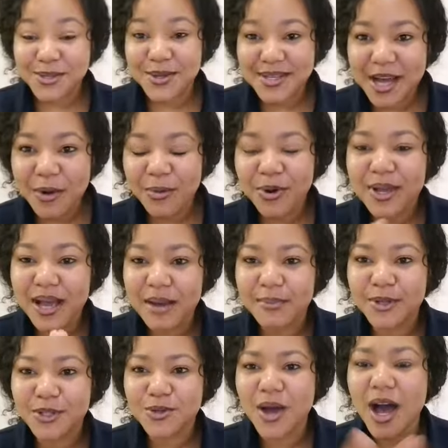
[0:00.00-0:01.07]
so now we're
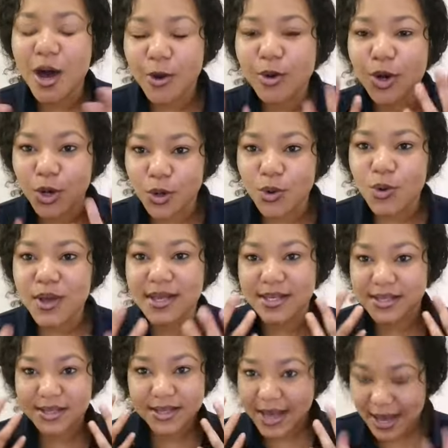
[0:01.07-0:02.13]
coming to how a law
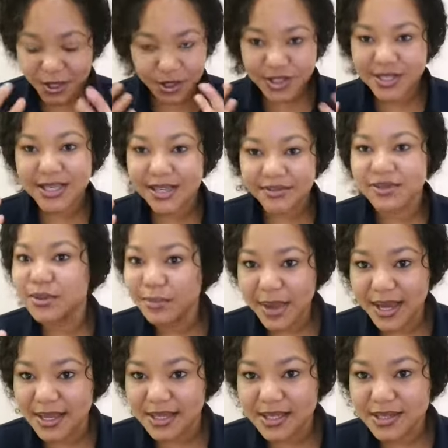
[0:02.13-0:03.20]
is actually even
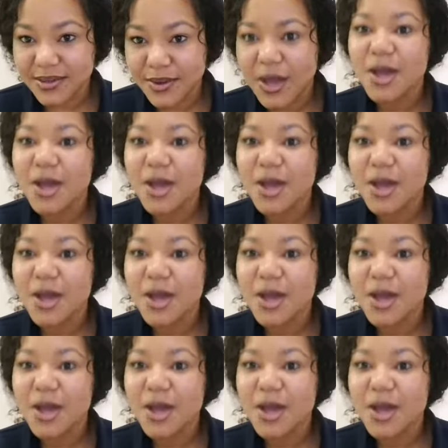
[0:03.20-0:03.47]
made.